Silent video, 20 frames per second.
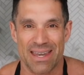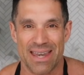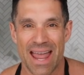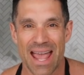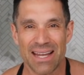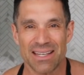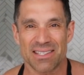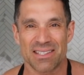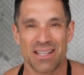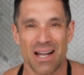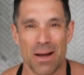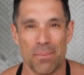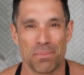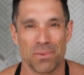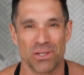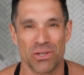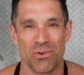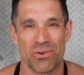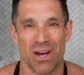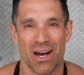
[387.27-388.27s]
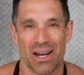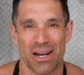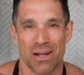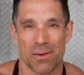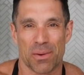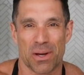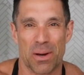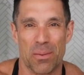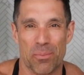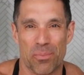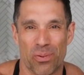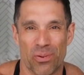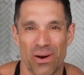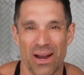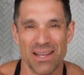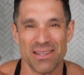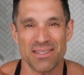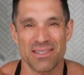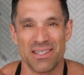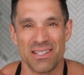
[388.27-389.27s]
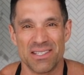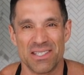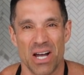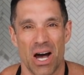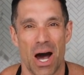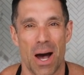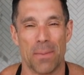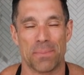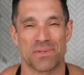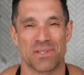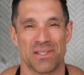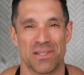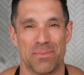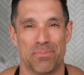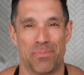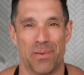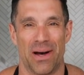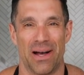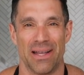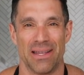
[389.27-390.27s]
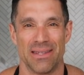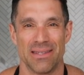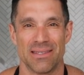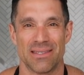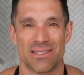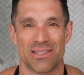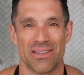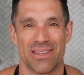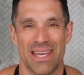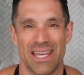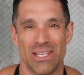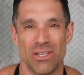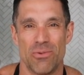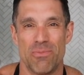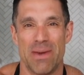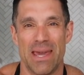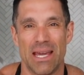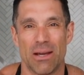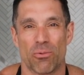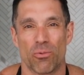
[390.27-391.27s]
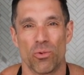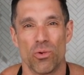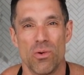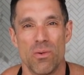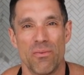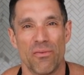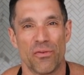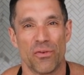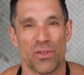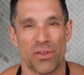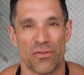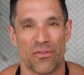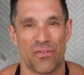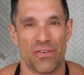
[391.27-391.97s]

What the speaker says: Next up, you gotta compress the tops of the buns so that you make room for the